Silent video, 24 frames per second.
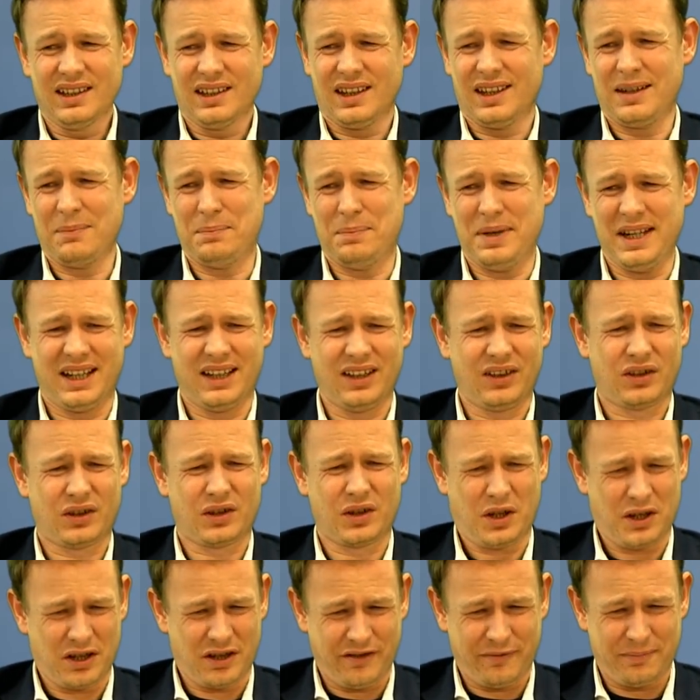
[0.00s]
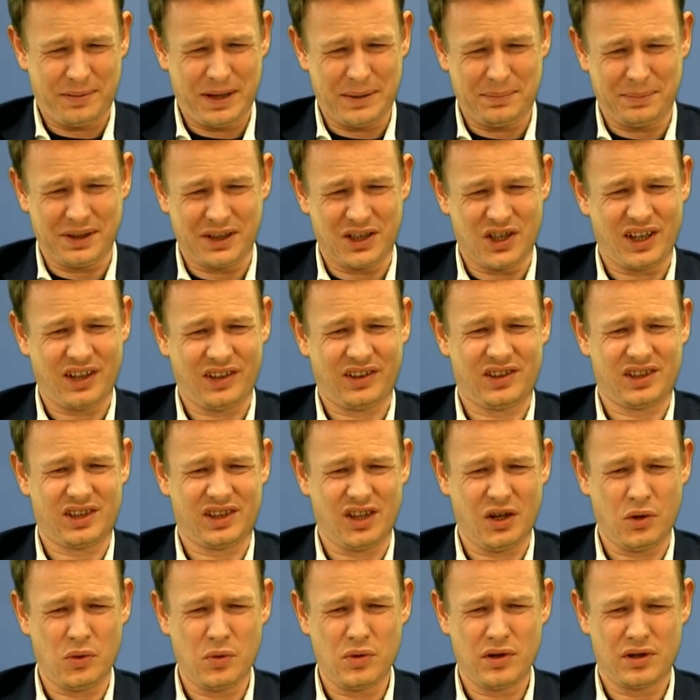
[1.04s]
the biggest turn-off. People just
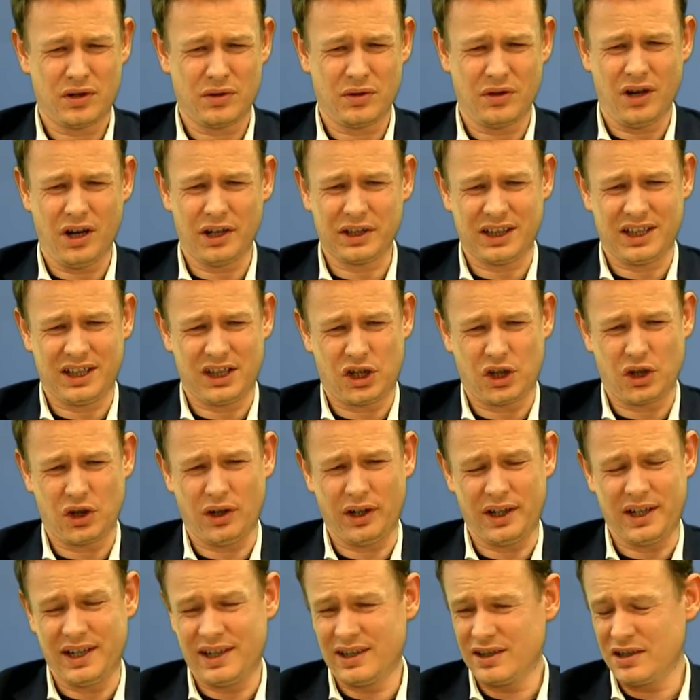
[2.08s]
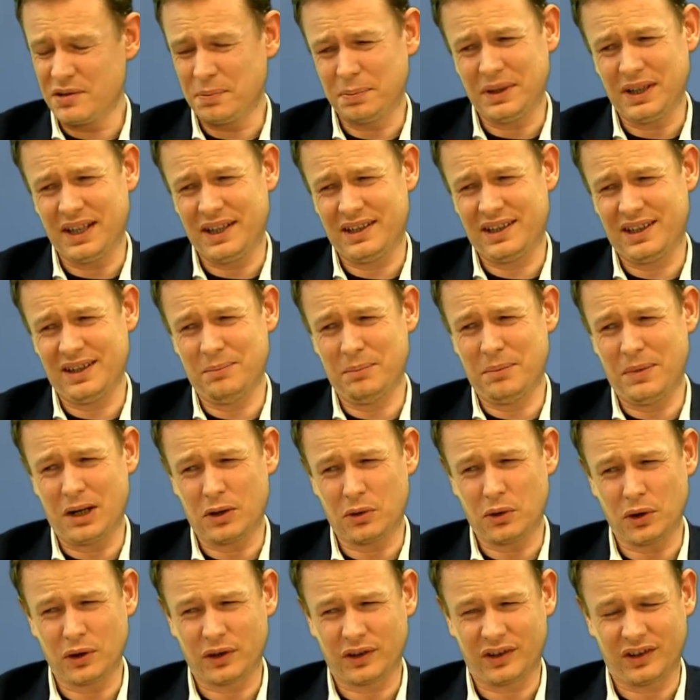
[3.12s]
do not enjoy to play the
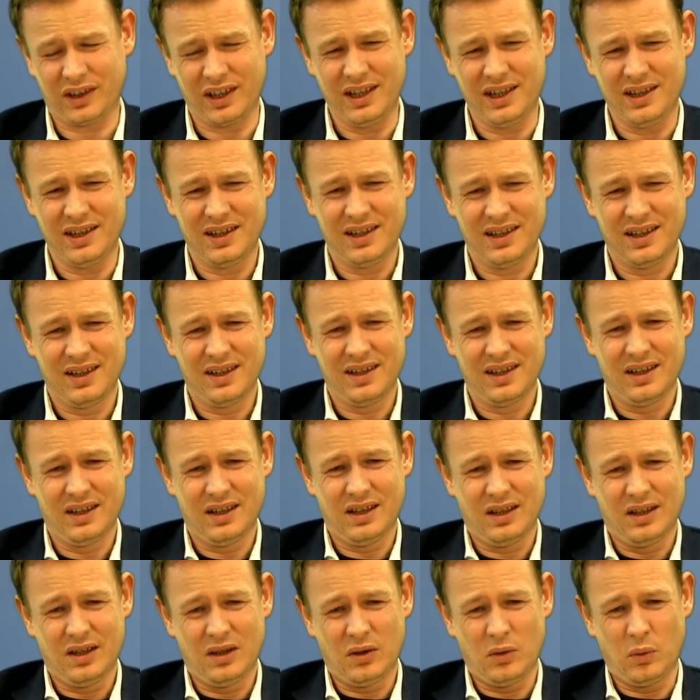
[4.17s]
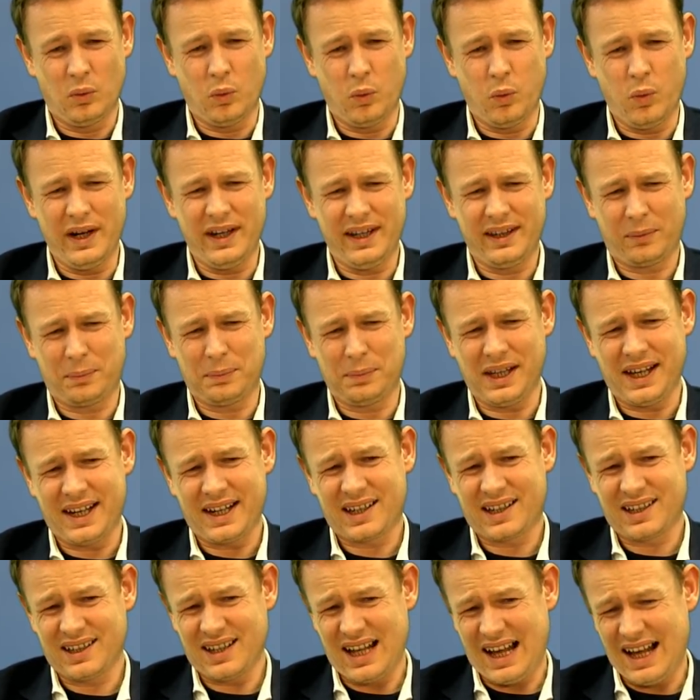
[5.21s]
Maróczy with
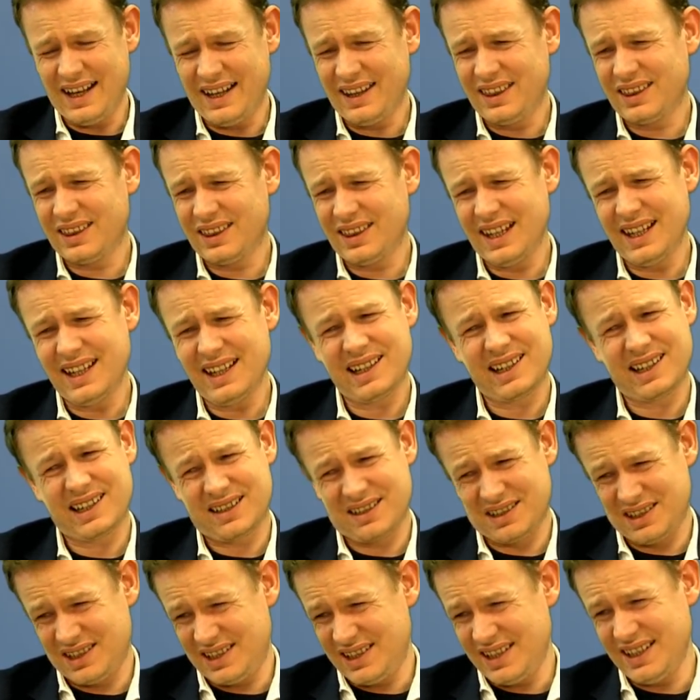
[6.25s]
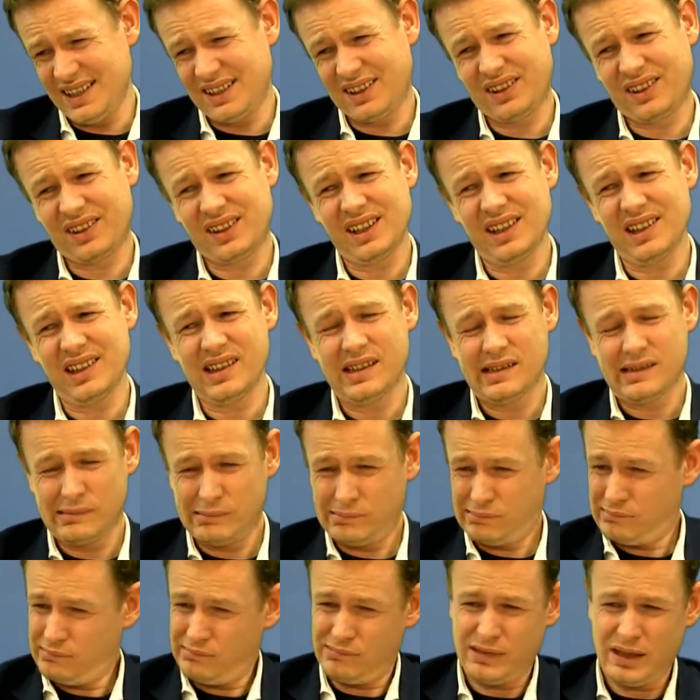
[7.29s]
black. I think it's still
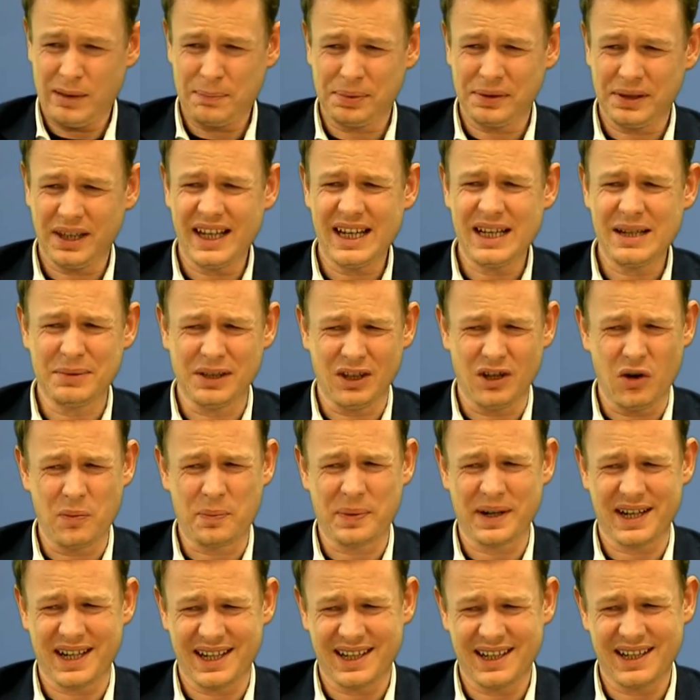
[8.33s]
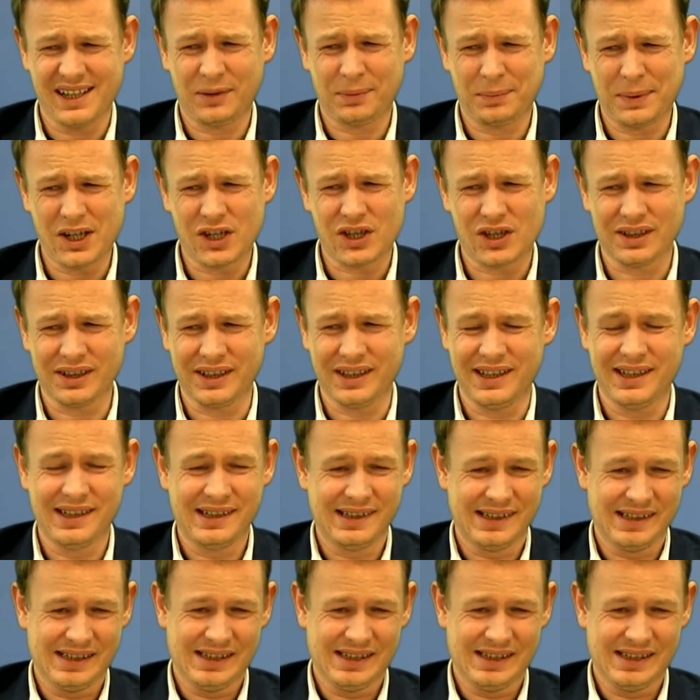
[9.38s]
a playable opening, and especially